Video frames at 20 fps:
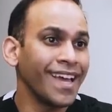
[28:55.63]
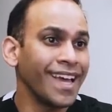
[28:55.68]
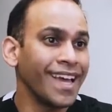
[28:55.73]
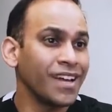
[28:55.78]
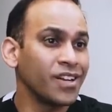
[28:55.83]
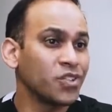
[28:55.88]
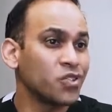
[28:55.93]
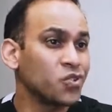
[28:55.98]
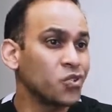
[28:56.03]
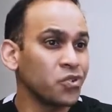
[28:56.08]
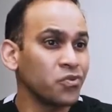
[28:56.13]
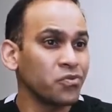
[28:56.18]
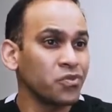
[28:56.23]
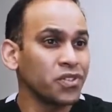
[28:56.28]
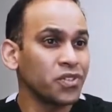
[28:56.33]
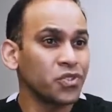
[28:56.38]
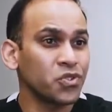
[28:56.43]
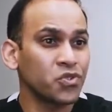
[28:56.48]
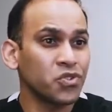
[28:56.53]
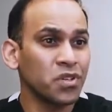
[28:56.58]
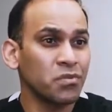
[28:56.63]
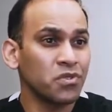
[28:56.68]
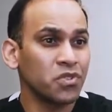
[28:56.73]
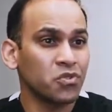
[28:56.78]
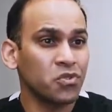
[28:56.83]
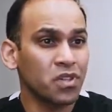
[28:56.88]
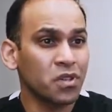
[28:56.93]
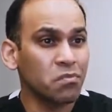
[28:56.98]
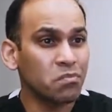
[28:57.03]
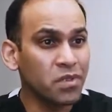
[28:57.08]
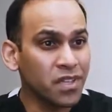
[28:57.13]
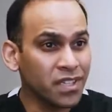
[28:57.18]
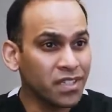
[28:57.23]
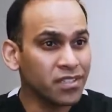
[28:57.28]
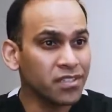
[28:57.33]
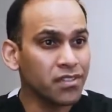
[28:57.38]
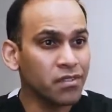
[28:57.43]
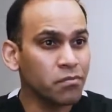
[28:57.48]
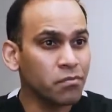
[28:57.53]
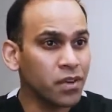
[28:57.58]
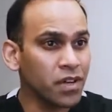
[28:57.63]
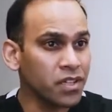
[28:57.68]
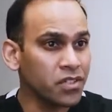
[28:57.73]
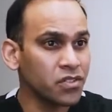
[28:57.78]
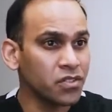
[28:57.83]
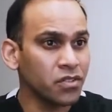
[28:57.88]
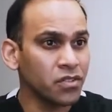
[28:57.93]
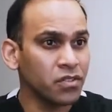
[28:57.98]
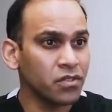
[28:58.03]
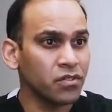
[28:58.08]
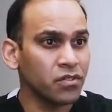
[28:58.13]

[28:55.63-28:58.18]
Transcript: And truthfully, the treatment is only a piece of the puzzle,